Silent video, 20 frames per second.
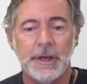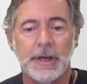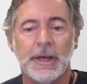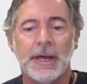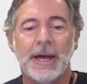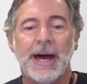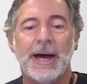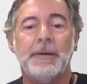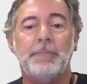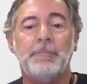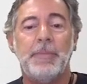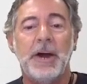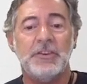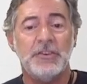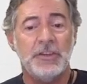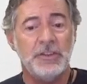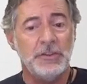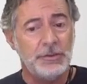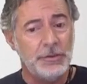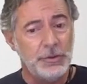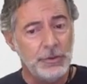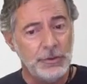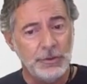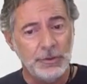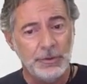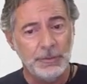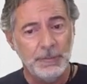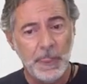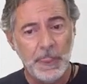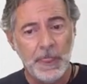And the patient
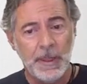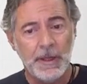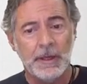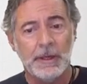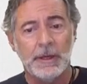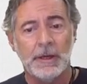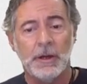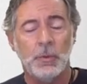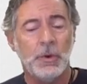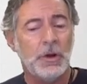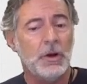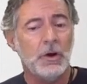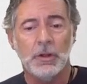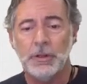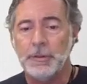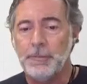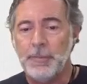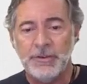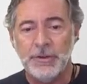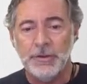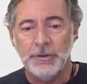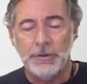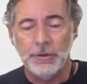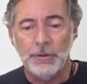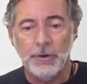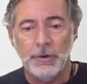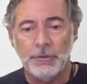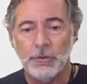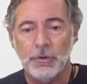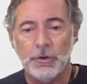two, we call the patient
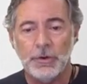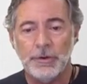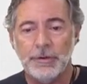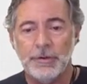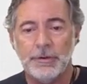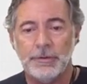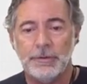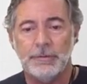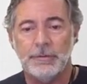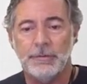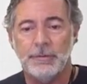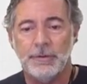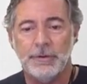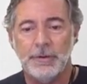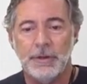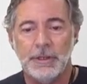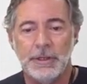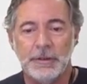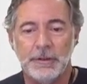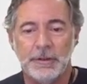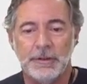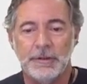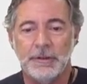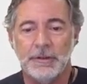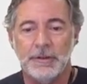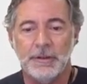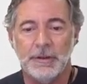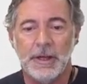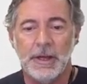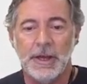two, of course, it's only,
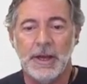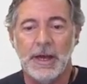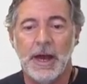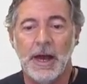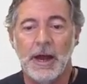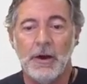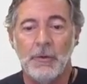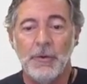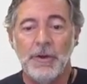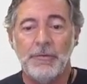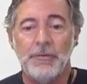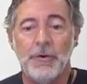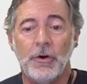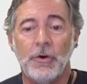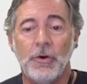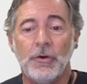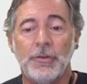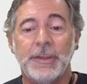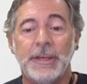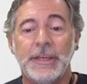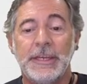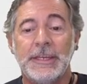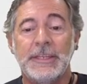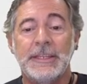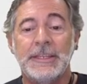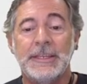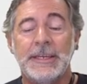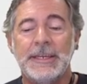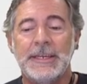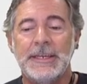we focus
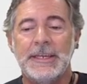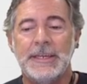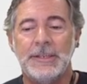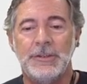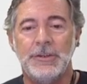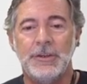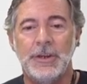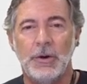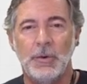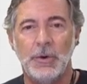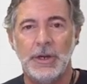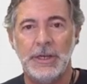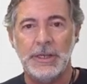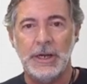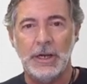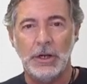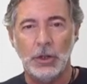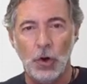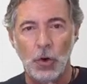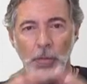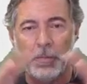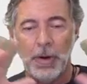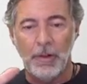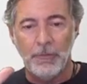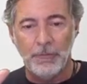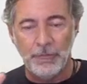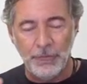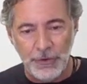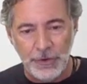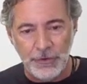in the global
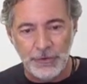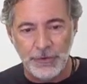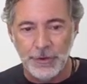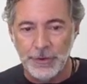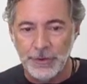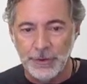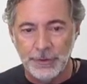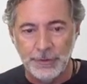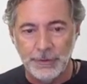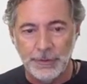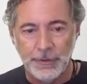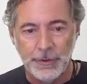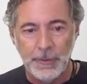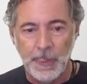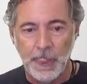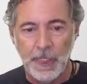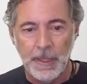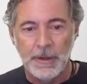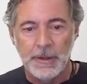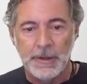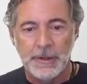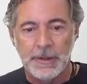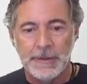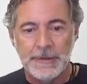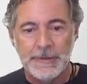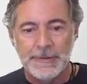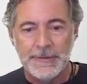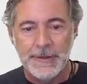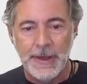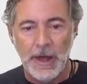vision.
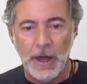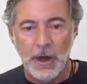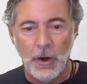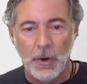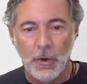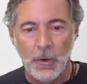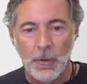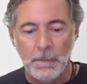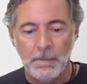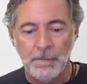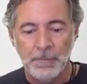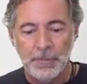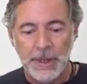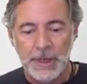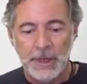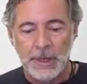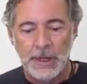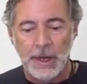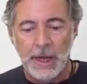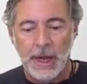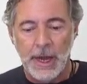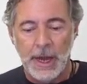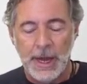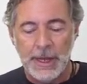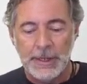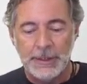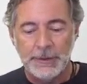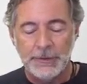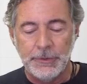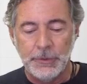So,
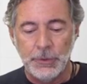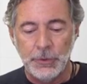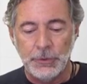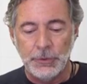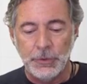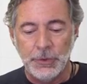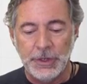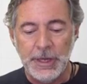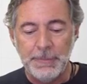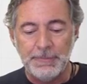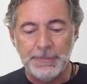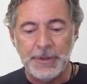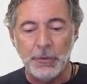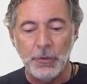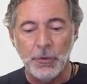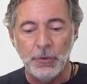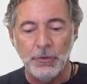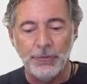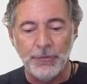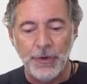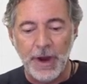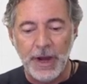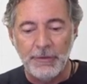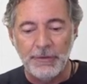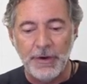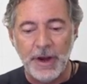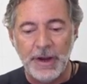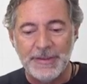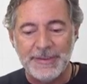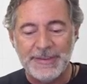and to keep the rules very,
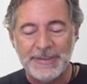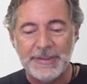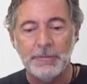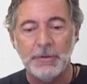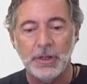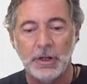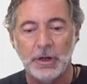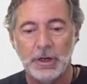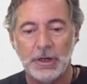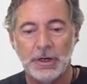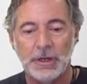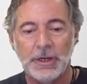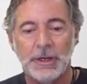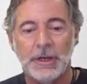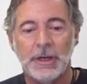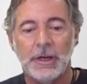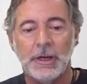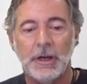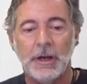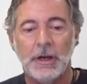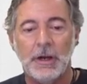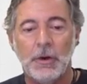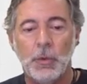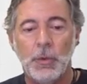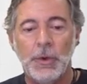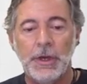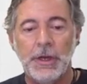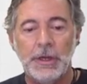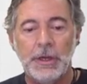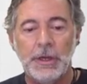very similar,
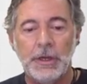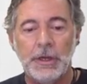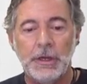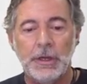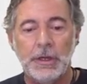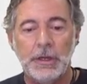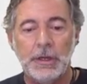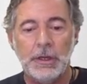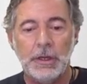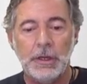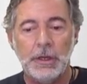we